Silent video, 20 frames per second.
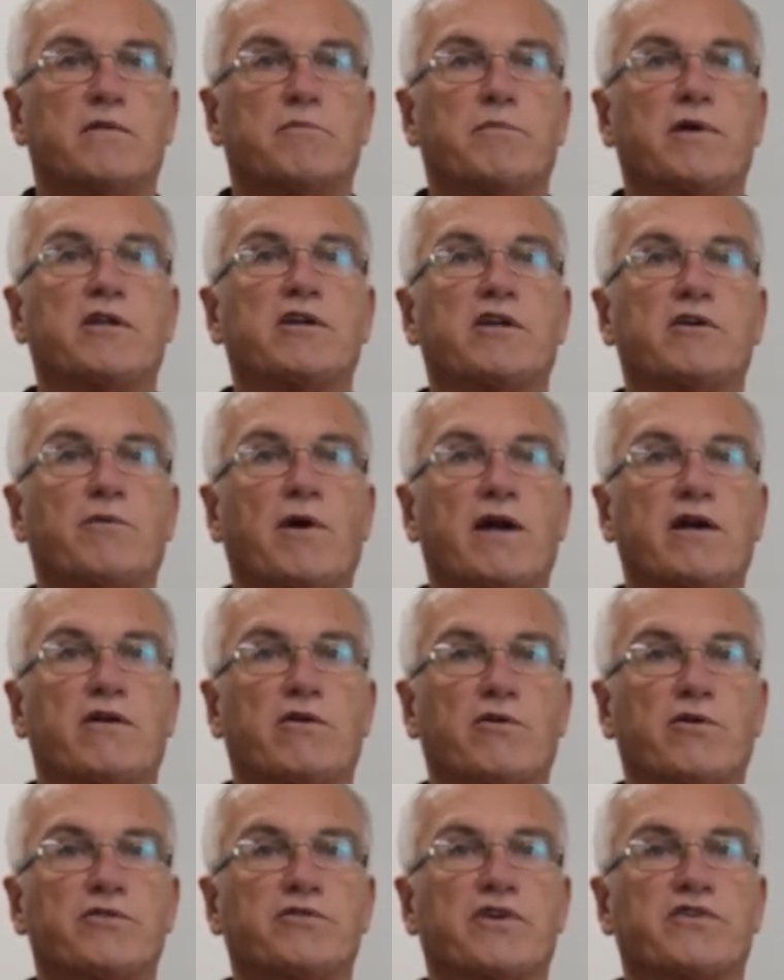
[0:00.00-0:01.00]
Pelican Wire
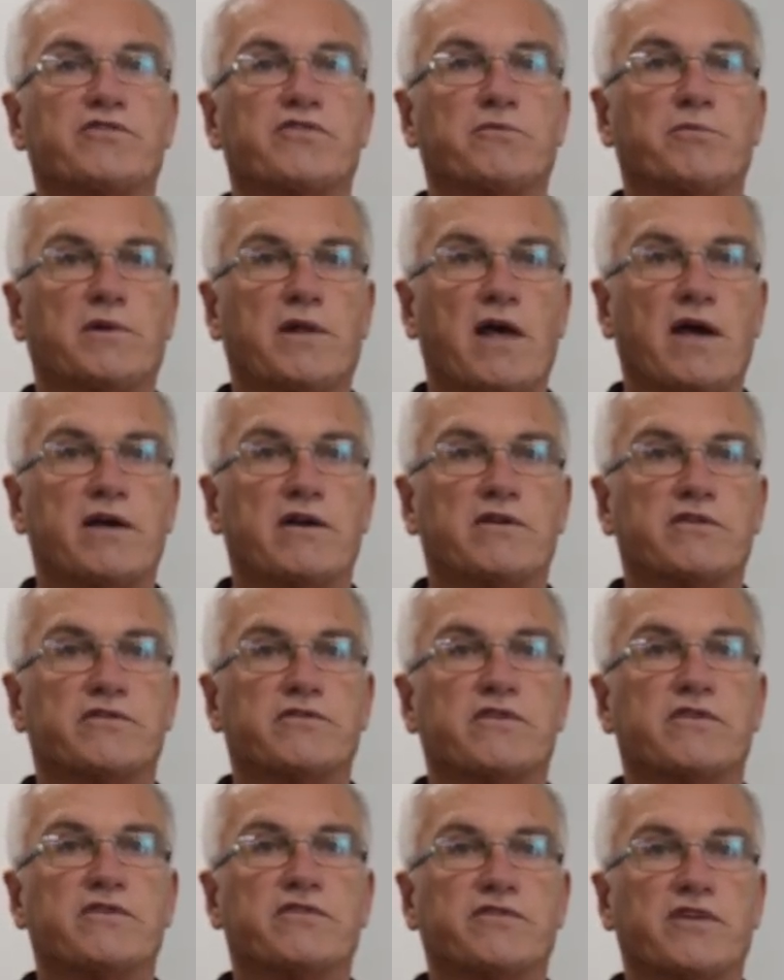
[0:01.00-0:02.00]
holds our suppliers
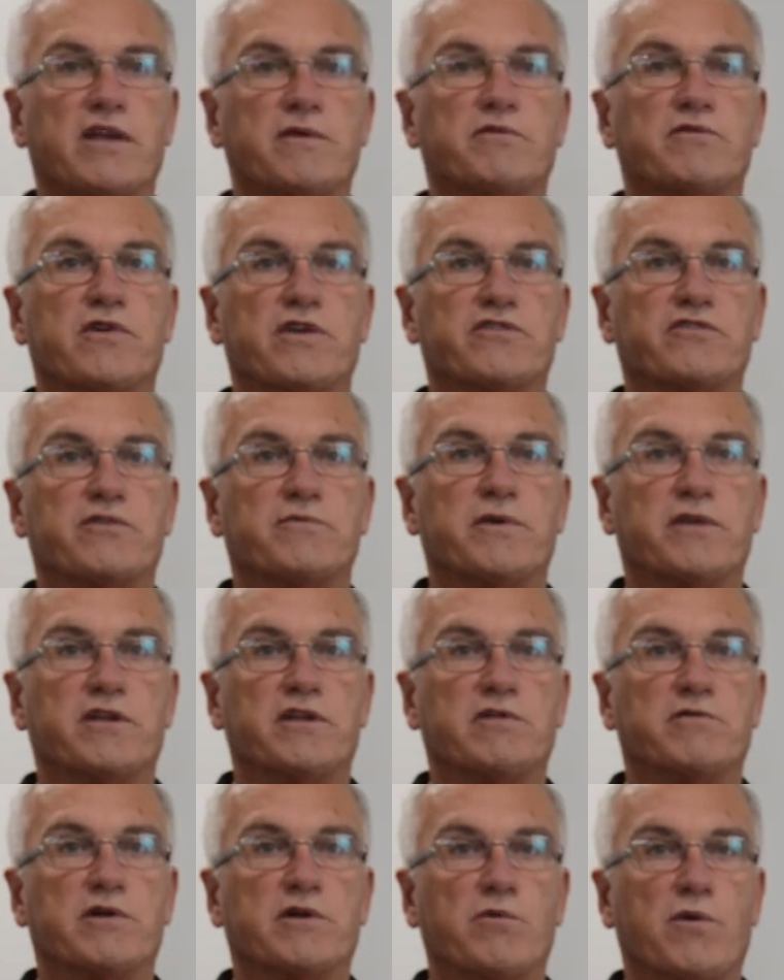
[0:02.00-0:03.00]
to the same
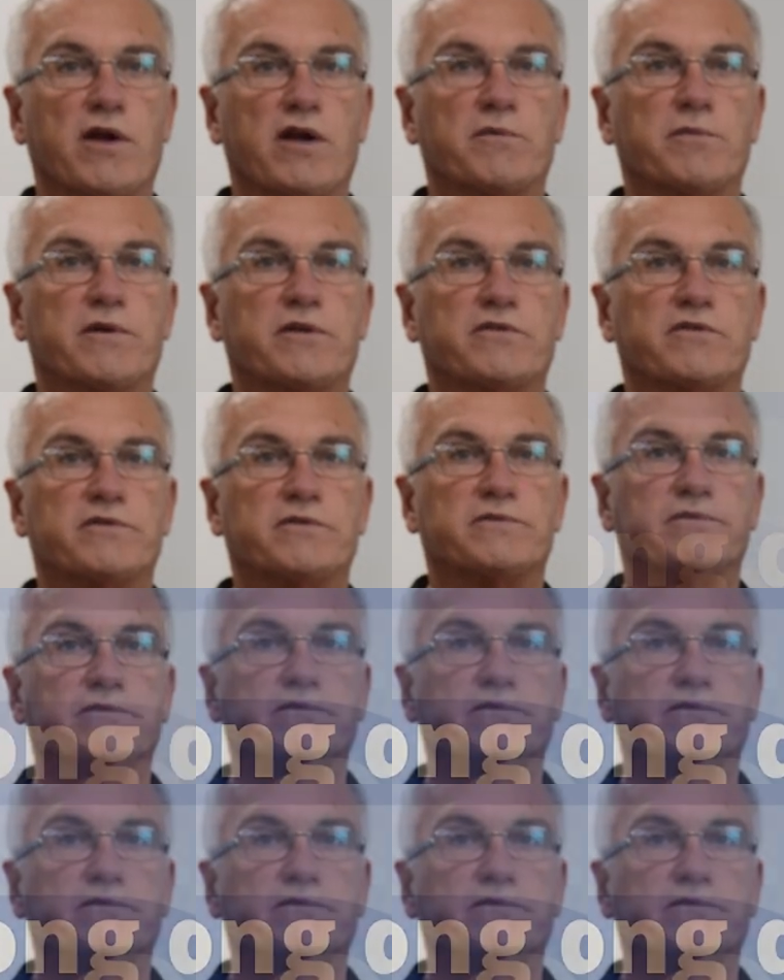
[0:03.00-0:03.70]
traceability requirements.